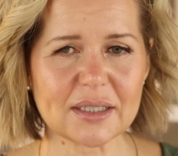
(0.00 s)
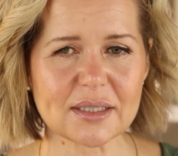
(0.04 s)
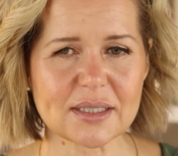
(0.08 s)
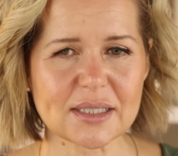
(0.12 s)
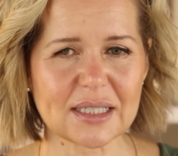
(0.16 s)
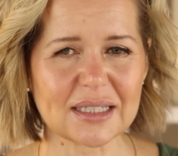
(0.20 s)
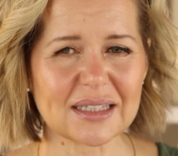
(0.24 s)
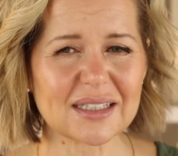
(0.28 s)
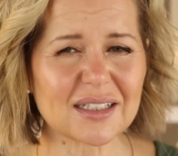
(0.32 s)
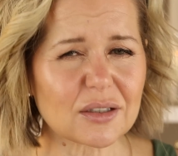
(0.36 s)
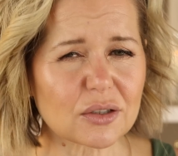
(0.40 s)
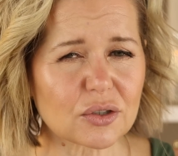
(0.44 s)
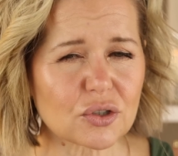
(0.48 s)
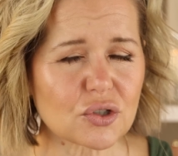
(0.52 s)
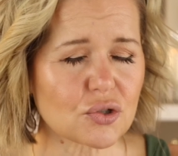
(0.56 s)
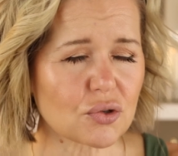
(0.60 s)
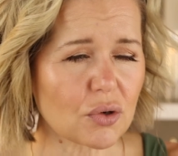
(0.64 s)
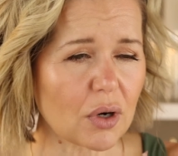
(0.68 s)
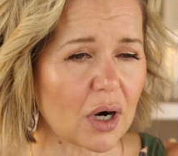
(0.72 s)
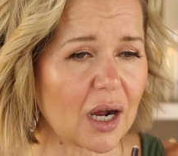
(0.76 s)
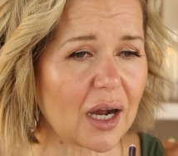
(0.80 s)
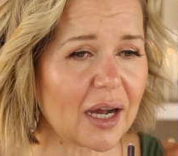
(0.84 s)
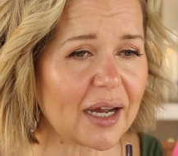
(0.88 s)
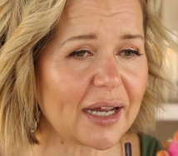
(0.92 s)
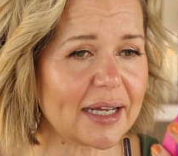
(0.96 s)
It's a little
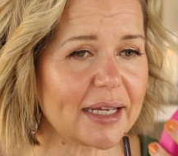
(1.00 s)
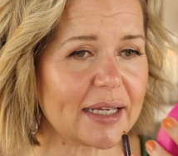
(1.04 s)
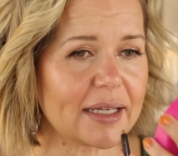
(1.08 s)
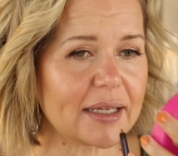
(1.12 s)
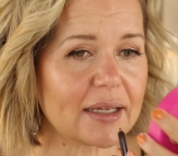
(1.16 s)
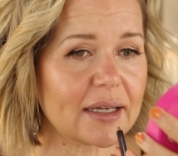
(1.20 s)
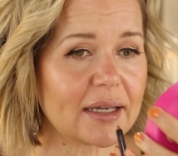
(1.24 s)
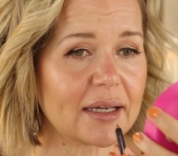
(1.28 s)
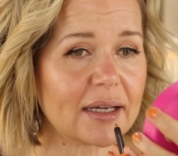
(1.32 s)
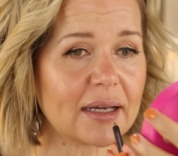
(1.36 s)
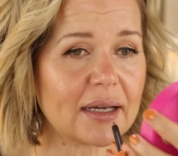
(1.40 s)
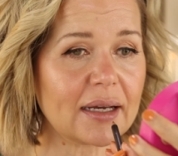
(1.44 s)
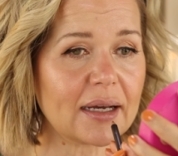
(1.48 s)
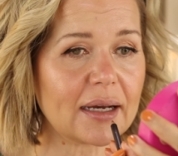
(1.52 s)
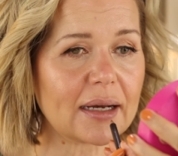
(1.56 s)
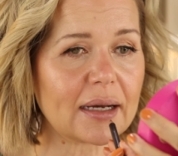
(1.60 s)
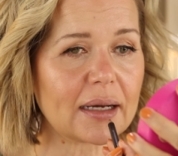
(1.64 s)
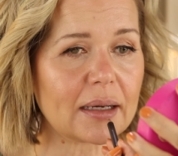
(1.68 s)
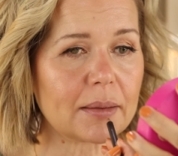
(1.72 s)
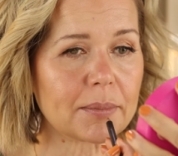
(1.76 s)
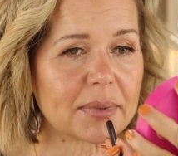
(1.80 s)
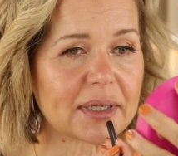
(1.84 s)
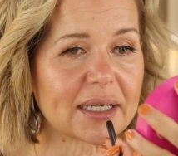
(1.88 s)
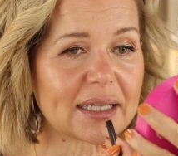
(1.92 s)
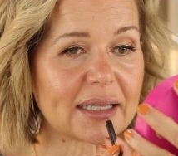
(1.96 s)
dry,
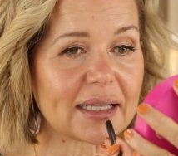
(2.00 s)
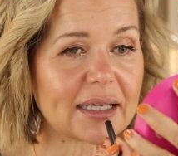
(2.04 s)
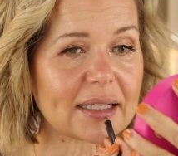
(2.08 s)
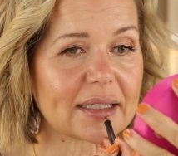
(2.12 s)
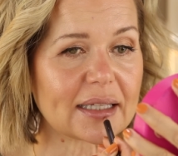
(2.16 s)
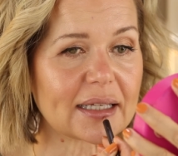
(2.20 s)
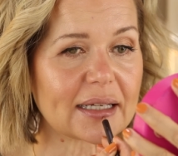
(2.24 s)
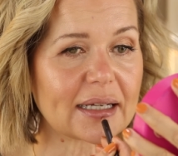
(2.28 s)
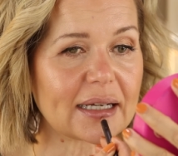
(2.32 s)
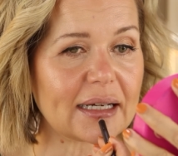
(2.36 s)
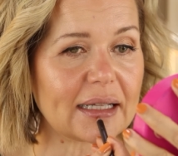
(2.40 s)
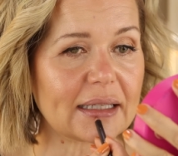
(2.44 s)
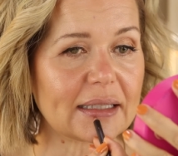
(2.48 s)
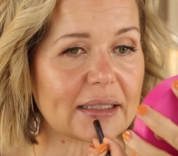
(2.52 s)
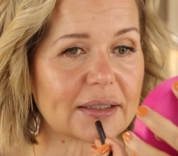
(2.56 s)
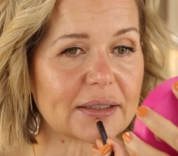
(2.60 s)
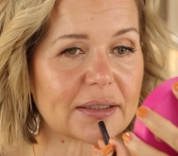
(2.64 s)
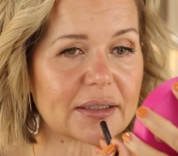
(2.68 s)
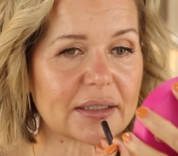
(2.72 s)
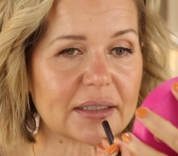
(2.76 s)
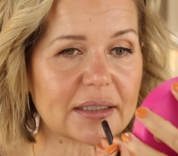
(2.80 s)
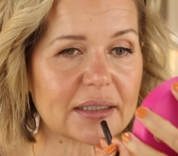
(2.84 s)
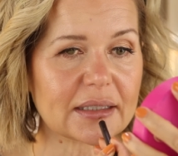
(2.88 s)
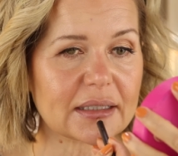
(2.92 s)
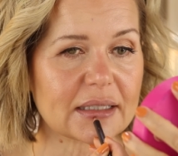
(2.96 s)
but I like the
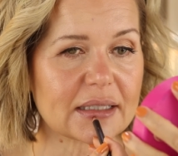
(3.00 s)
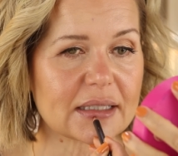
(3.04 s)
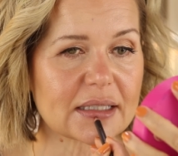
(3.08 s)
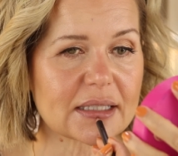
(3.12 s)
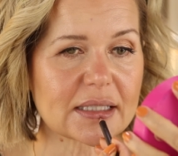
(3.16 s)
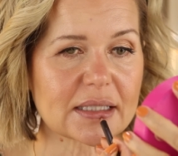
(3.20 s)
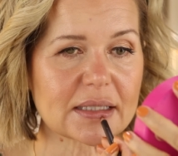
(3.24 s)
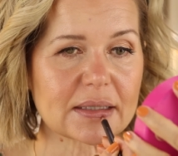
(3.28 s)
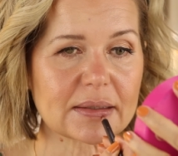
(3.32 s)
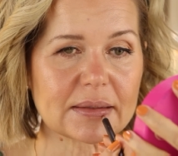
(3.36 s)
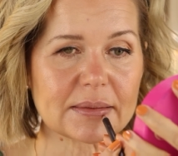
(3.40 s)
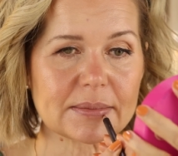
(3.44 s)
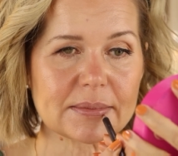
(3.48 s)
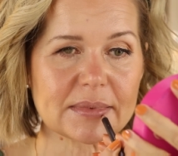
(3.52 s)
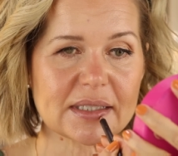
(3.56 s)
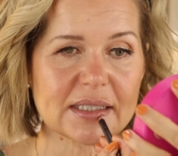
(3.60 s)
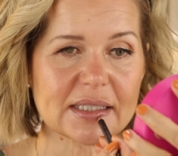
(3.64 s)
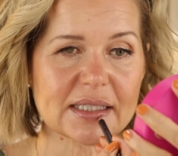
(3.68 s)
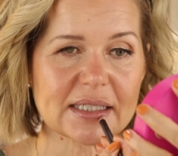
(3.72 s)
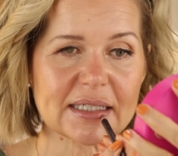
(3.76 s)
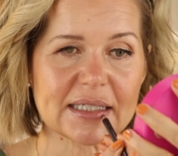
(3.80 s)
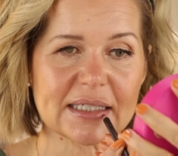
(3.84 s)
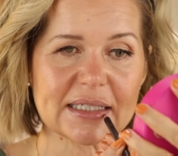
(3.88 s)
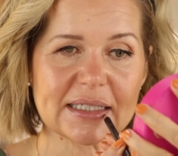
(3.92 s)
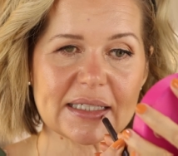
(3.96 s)
color. So I'm
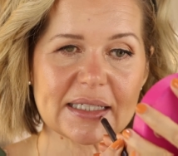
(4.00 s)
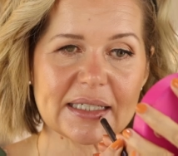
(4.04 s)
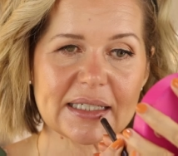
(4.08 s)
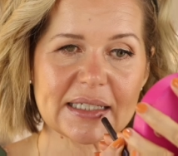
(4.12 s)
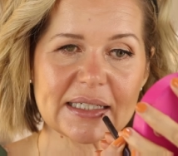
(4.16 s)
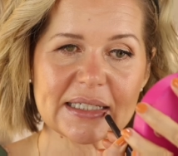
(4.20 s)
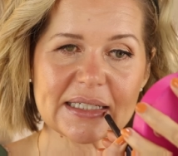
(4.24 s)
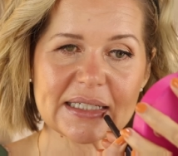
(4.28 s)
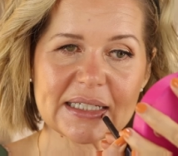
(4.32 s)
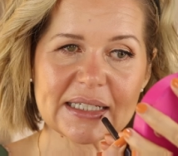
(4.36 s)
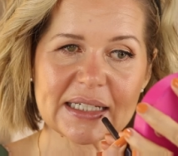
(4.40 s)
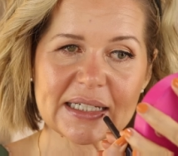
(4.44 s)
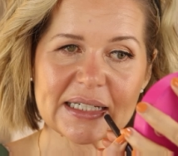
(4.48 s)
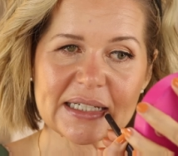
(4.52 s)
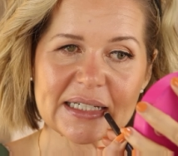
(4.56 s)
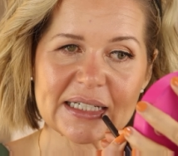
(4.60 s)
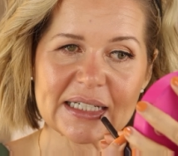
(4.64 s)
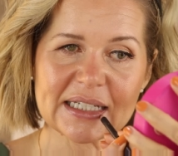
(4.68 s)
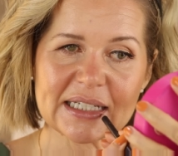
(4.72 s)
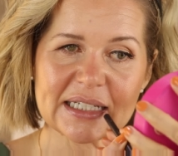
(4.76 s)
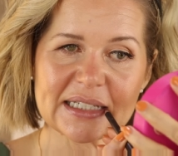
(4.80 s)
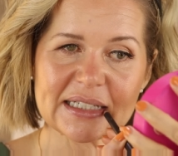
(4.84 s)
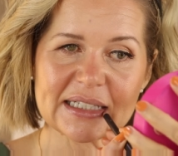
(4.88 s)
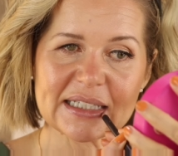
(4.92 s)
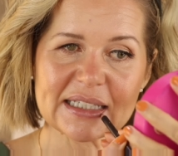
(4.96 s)
just going to
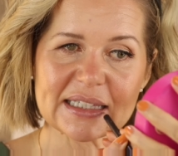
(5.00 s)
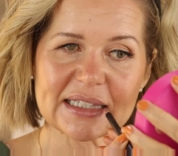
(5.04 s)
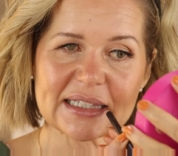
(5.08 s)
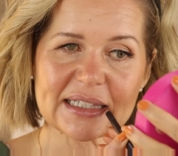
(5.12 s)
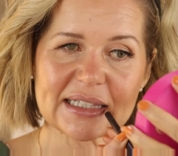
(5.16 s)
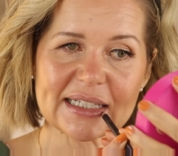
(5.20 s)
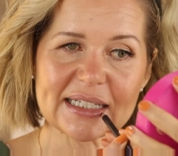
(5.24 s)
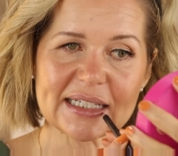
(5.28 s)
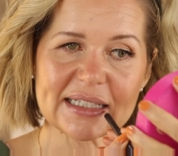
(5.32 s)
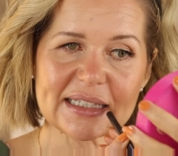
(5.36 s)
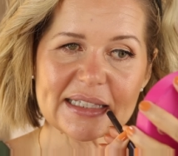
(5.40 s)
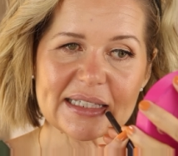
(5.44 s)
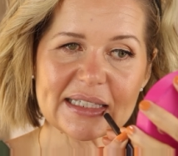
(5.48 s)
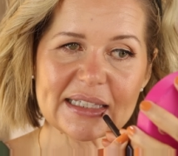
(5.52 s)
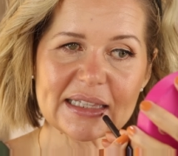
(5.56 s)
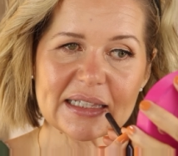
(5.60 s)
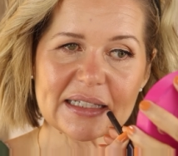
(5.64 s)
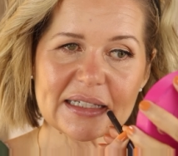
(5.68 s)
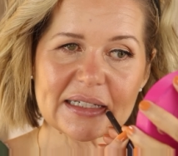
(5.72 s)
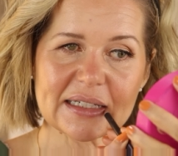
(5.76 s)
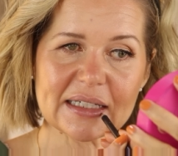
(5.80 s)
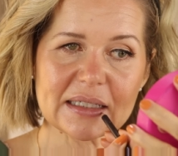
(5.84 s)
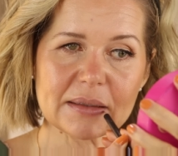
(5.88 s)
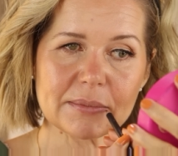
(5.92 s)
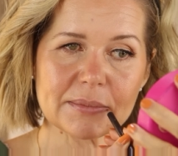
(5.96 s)
lightly
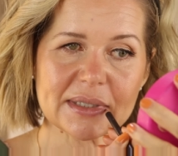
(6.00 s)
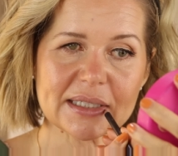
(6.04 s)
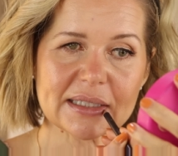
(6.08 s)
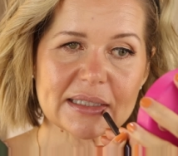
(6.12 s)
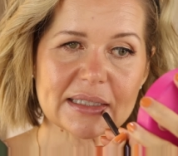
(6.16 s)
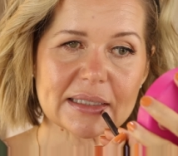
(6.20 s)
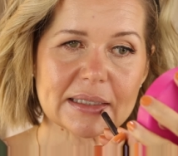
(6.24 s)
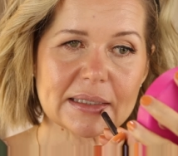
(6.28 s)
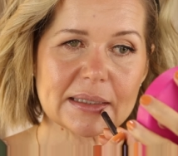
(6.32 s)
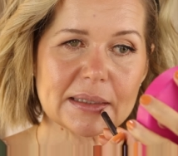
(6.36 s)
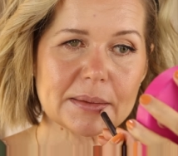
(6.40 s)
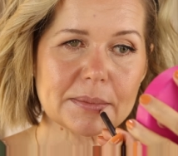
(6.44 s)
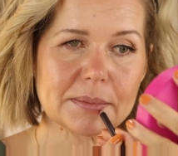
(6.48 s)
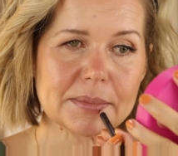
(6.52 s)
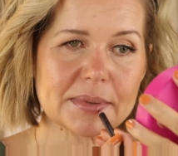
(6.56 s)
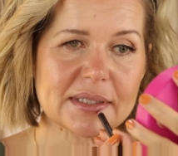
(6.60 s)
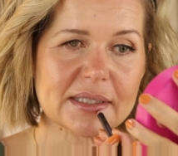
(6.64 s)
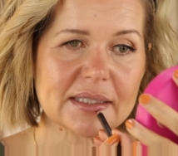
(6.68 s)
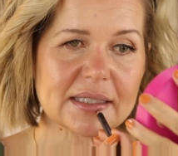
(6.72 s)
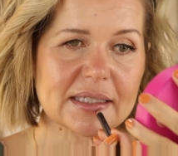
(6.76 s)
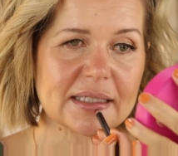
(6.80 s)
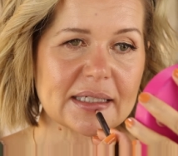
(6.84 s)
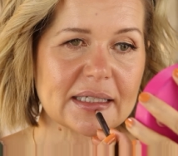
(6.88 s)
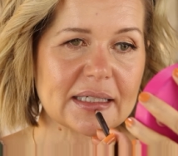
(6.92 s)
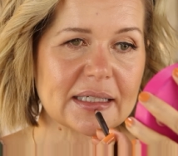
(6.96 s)
line my
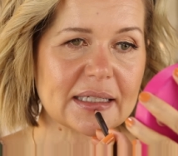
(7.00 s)
lips.